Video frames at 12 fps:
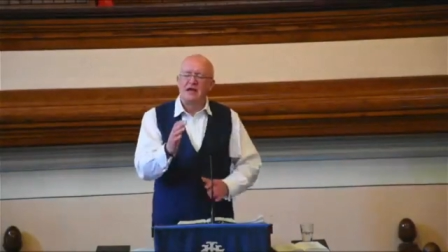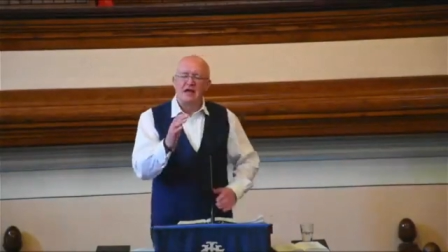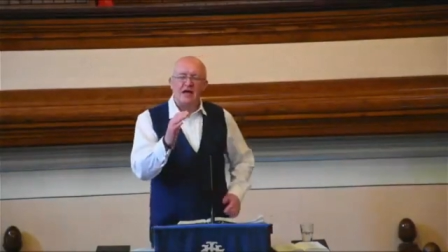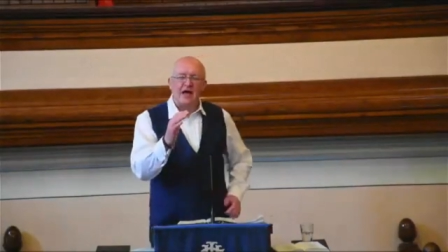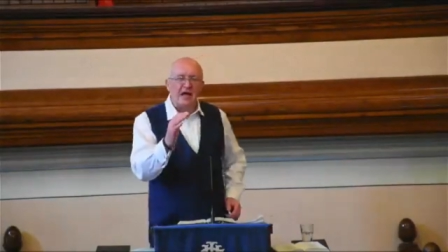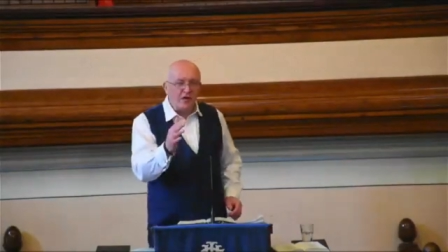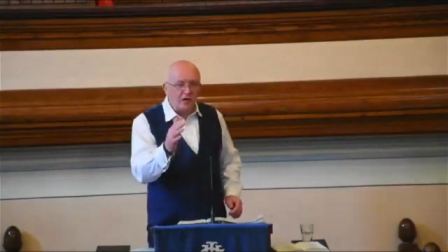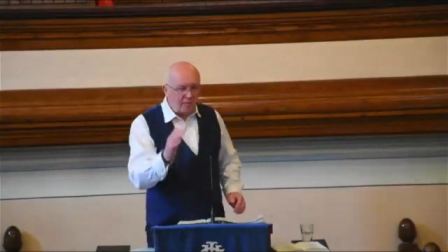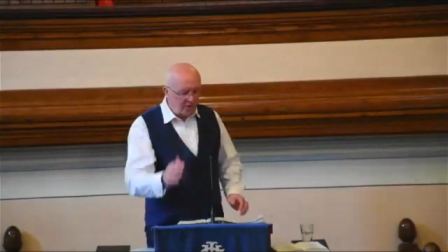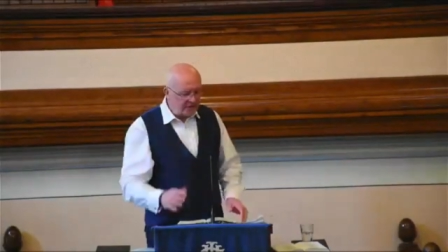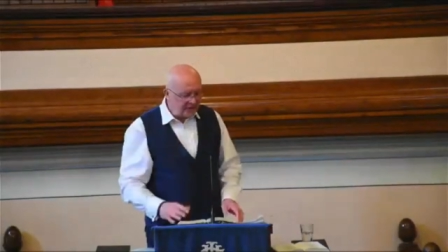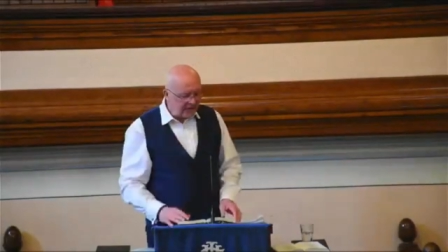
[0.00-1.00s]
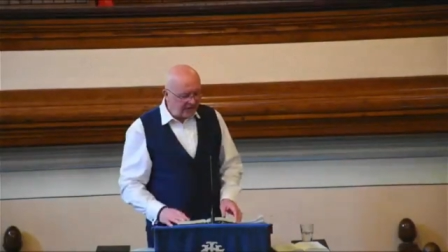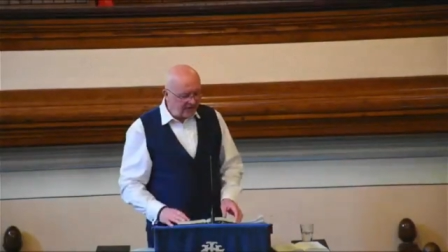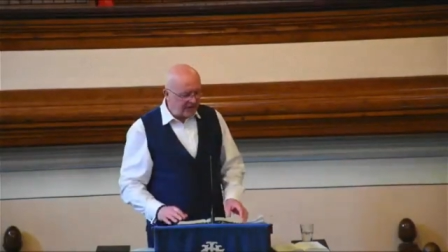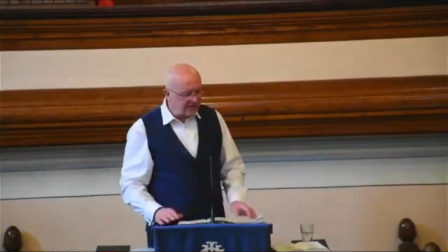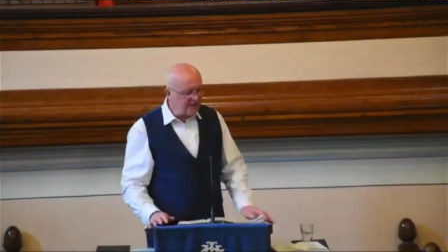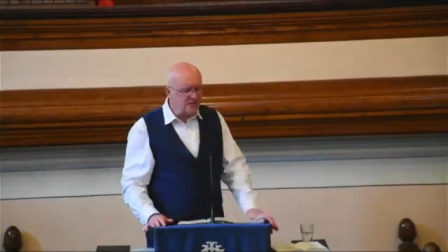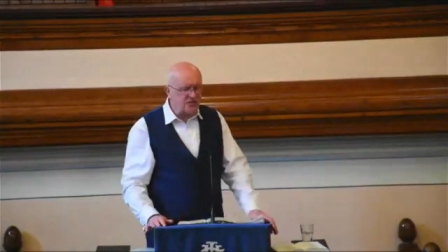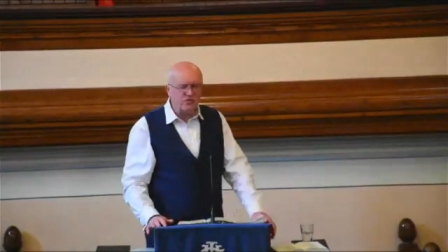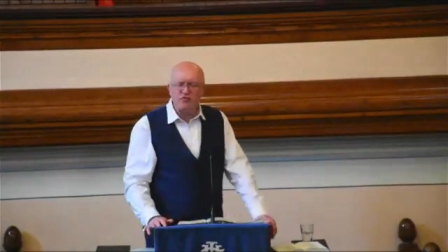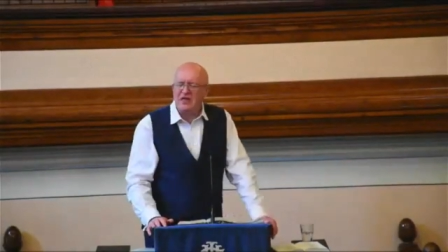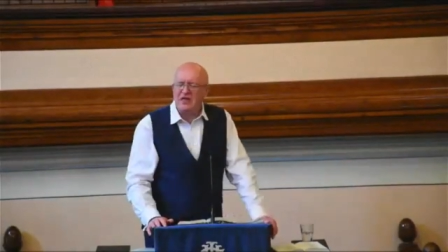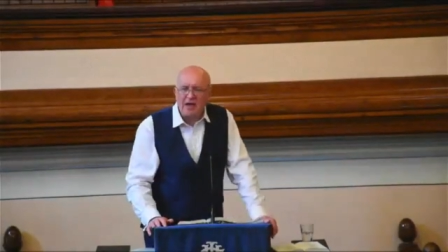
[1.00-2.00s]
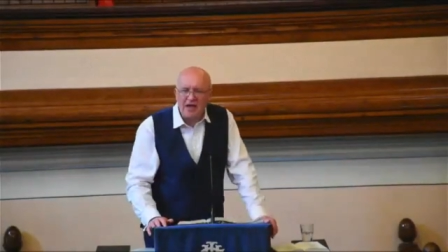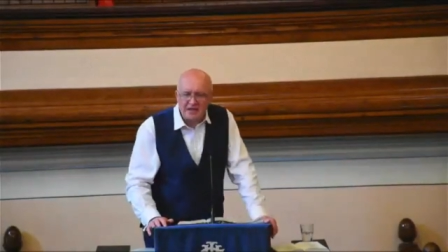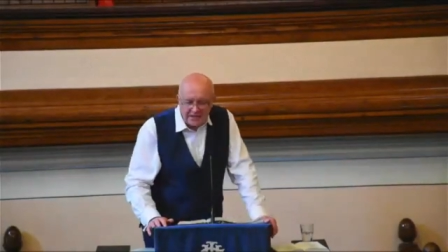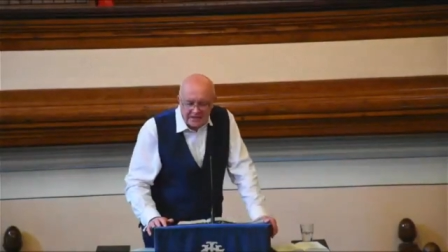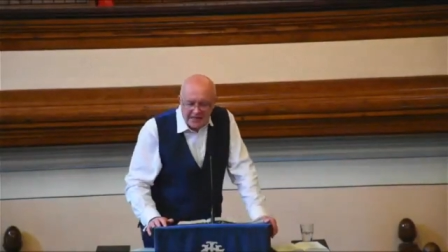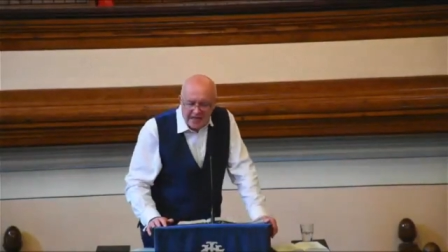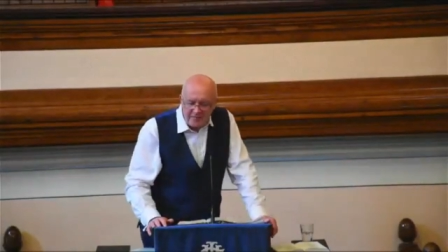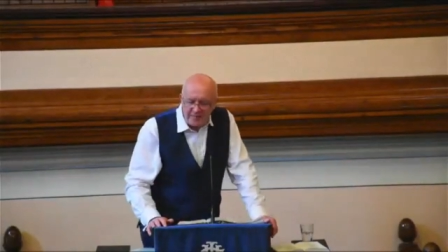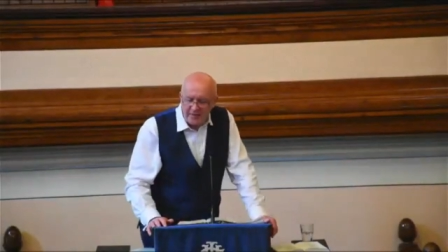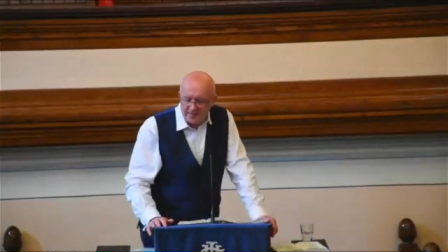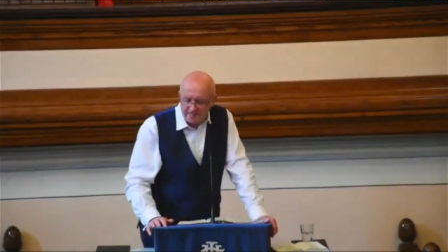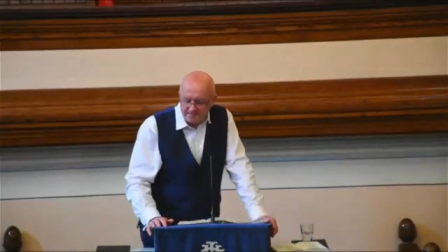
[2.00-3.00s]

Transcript: I'm going to put it like this, and it's a really bad example.